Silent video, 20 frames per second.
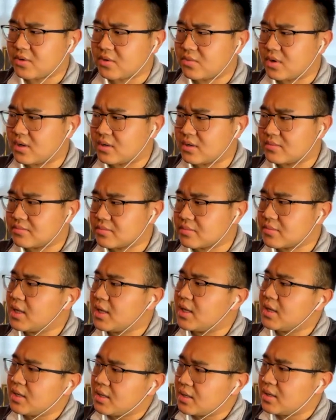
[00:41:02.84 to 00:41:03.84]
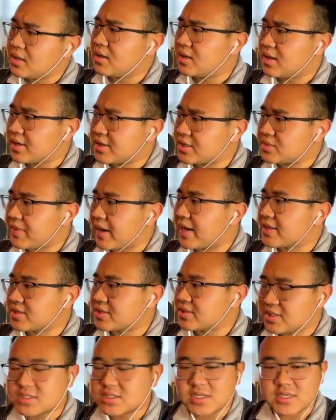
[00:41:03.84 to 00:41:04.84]
a, a, uh, he's passed.
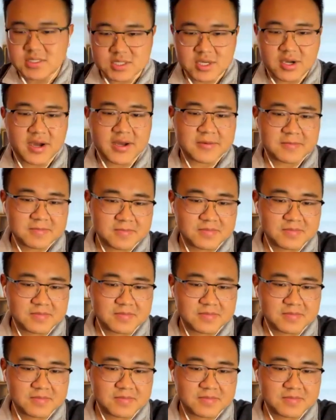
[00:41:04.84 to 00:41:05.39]
He's he's gone.